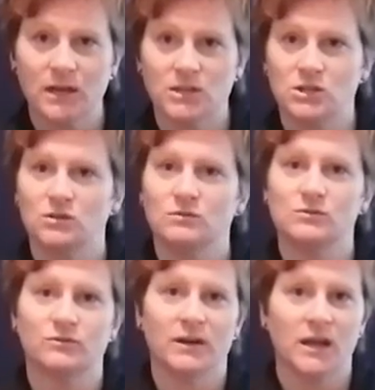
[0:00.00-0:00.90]
issues
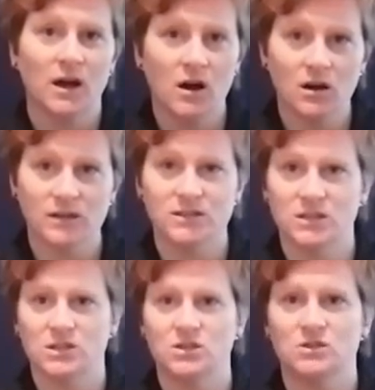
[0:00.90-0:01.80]
or any heart
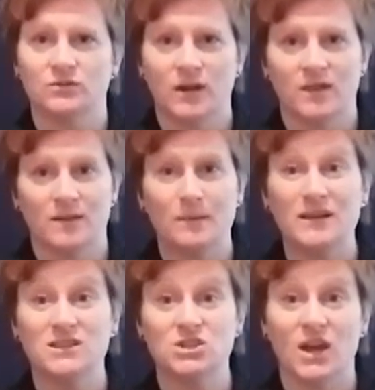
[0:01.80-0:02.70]
conditions or anything,
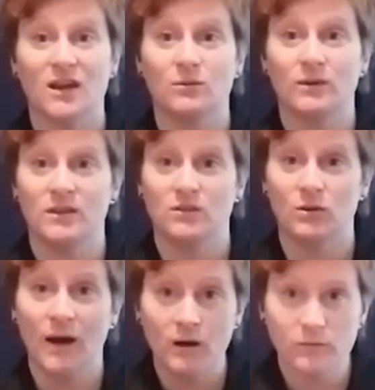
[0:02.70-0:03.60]
please check with
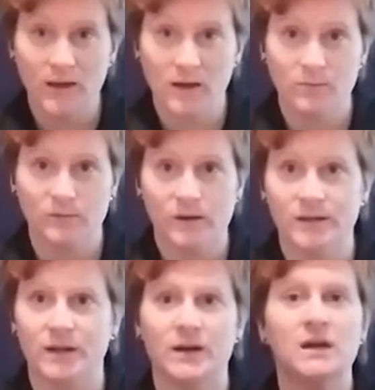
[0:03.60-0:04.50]
your healthcare
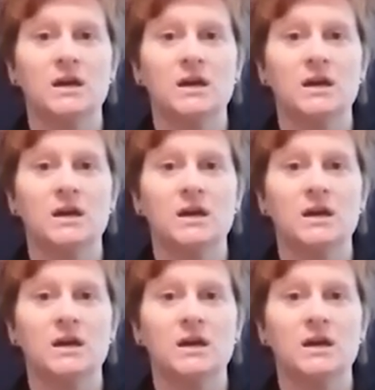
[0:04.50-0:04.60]
provider